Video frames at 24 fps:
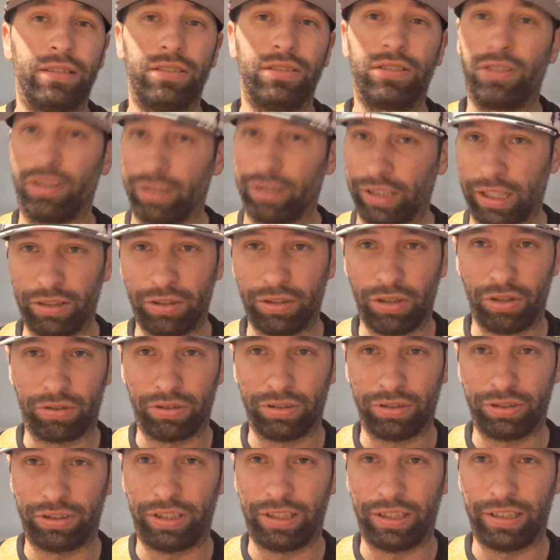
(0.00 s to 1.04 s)
Start getting
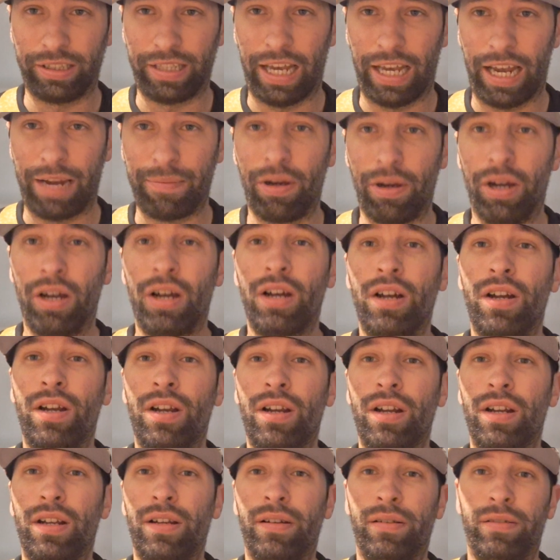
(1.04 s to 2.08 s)
locals to the game.
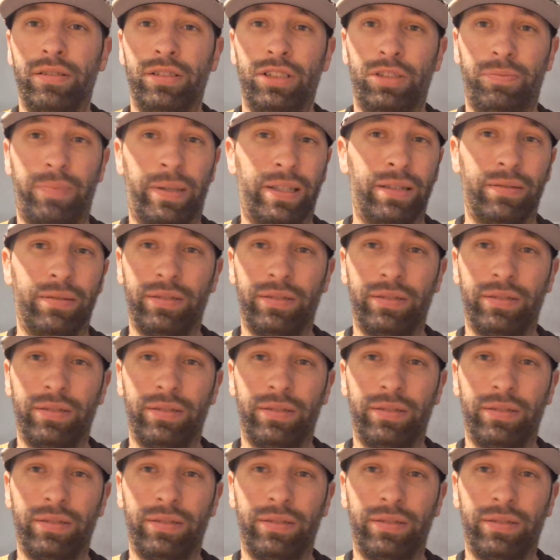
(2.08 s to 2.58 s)
Spend